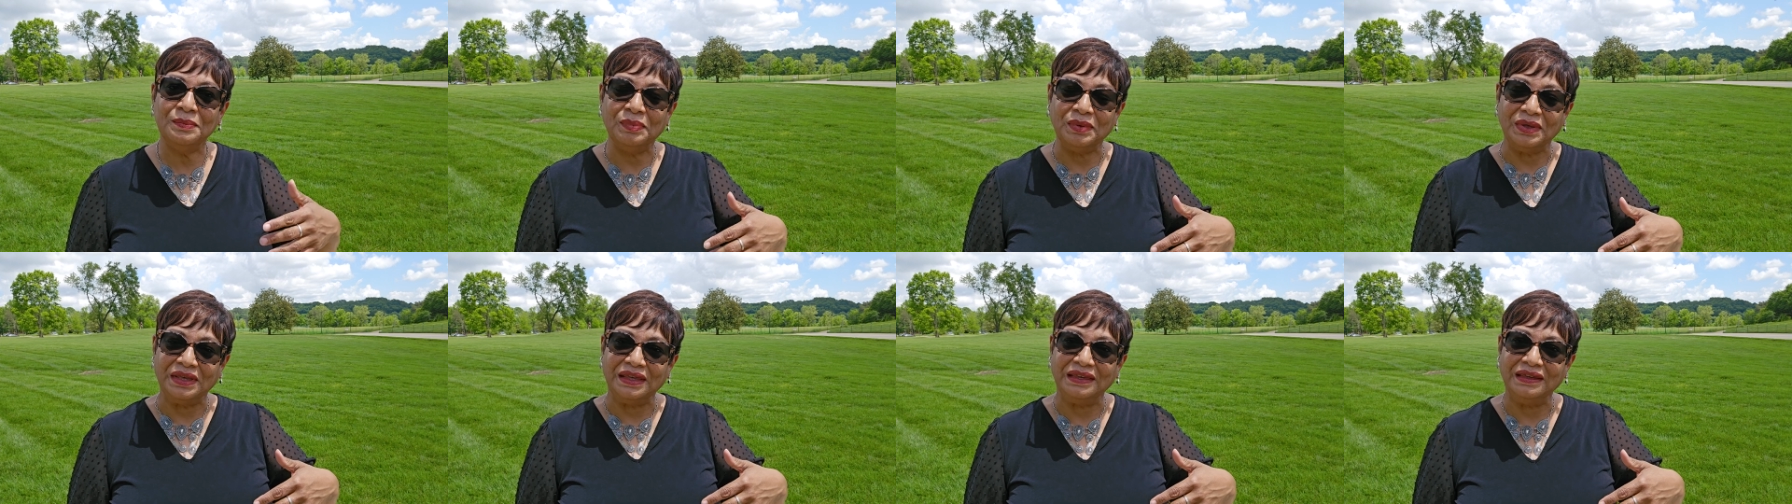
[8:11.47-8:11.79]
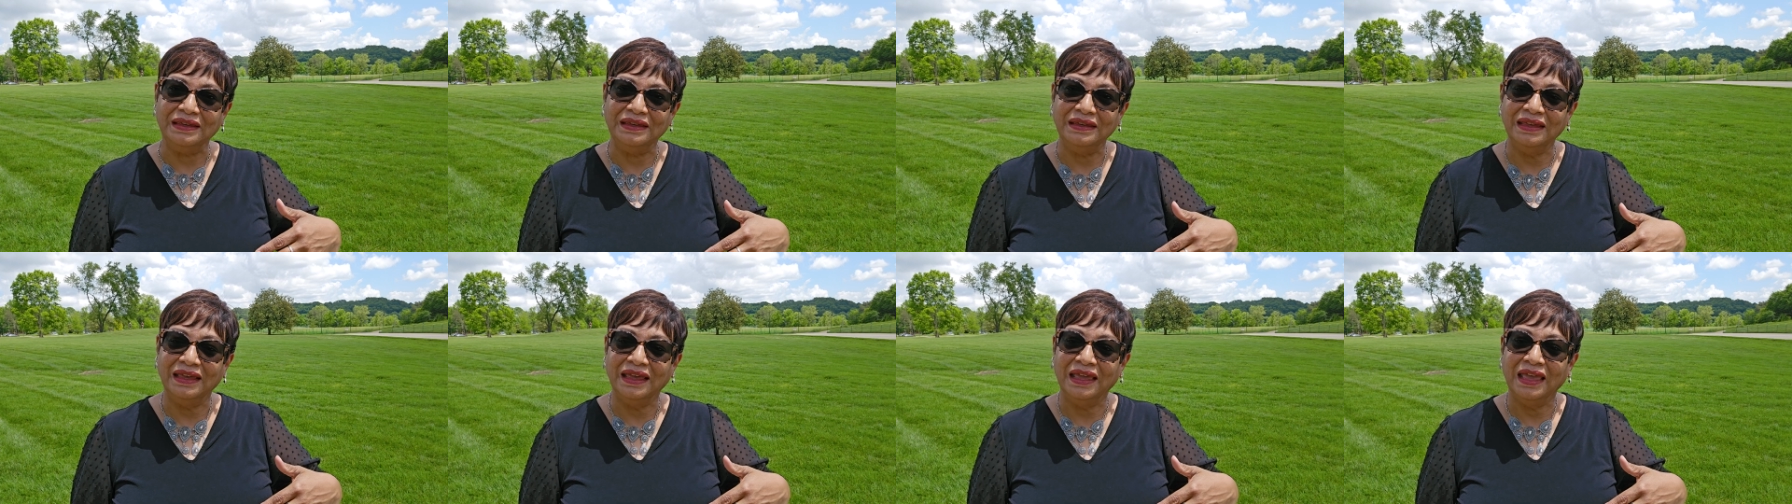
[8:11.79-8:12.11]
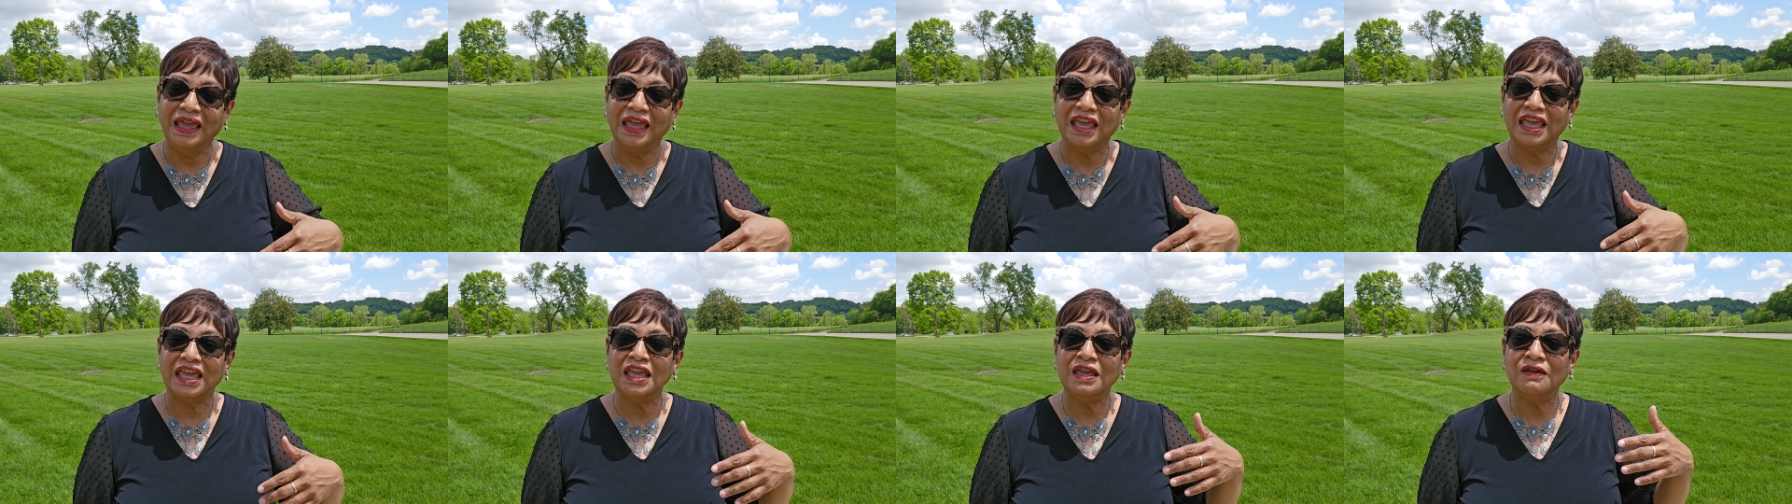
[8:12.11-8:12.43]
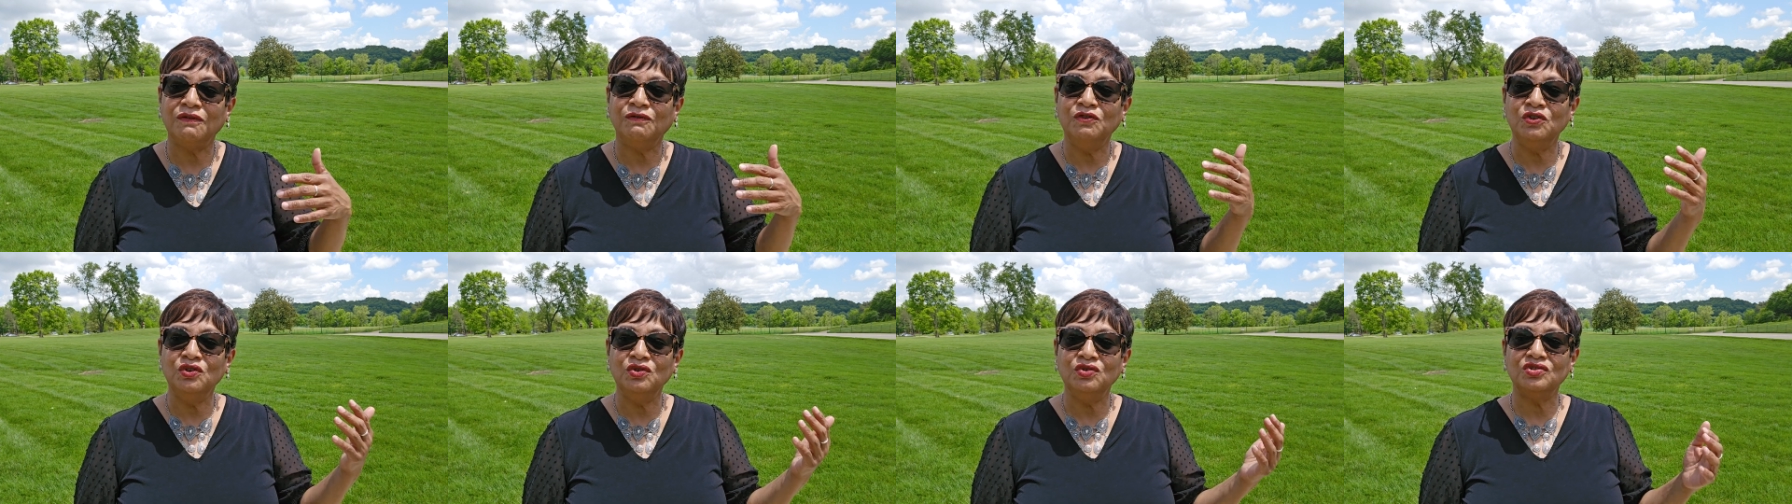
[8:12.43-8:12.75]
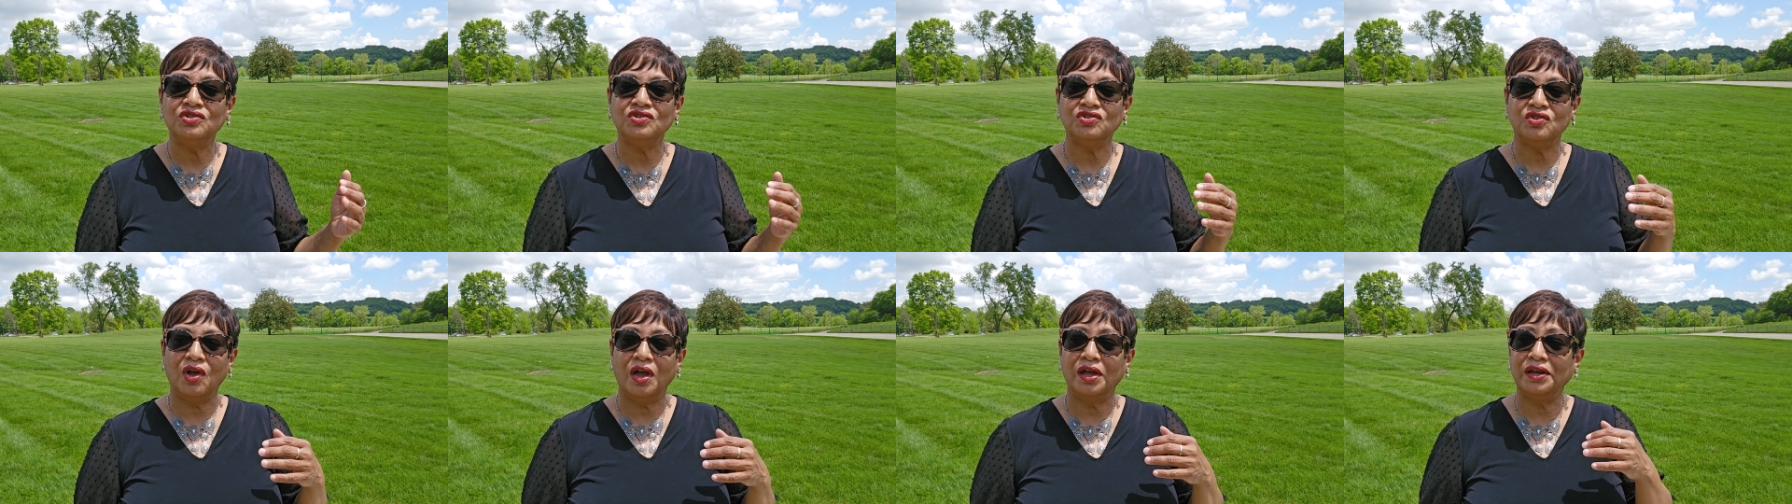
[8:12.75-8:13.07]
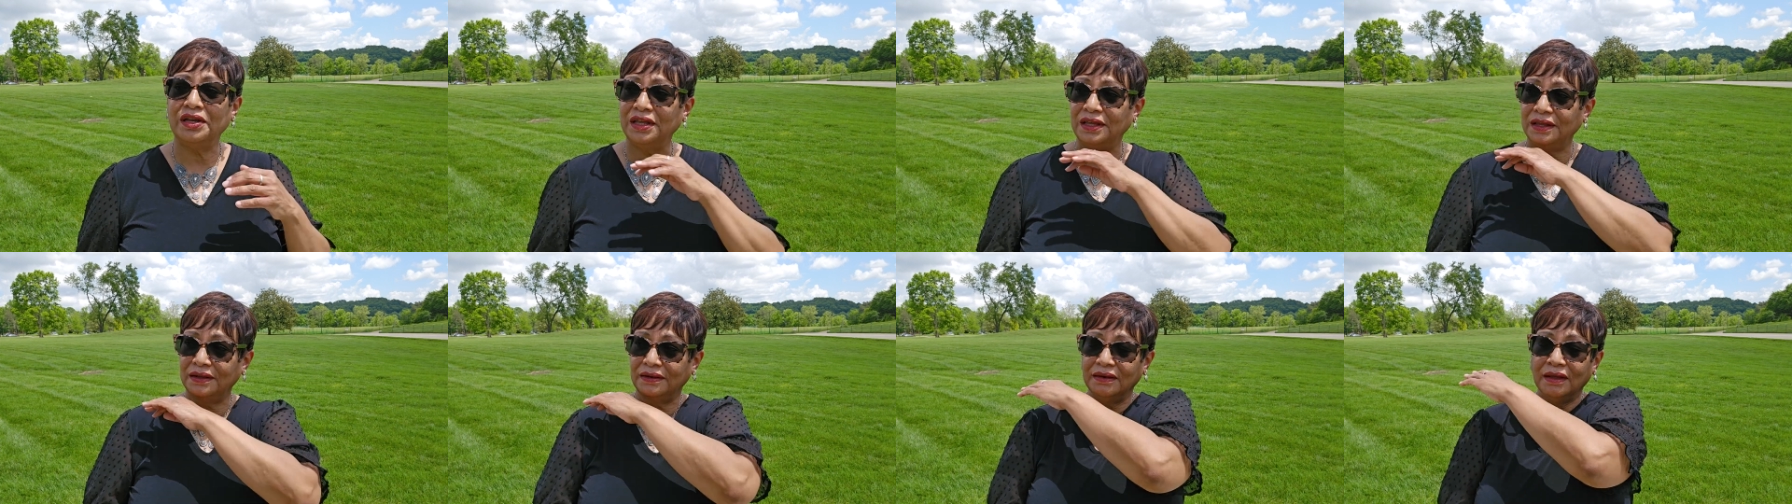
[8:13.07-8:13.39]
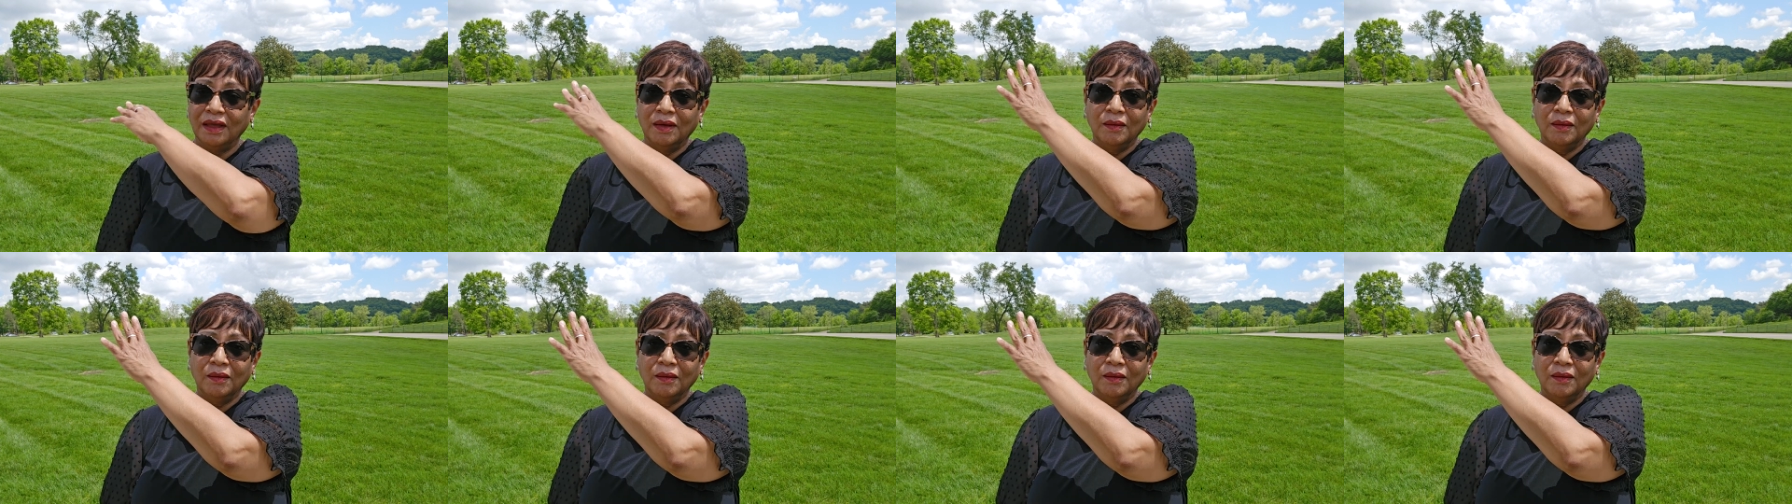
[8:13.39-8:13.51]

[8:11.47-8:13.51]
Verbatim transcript: be if you started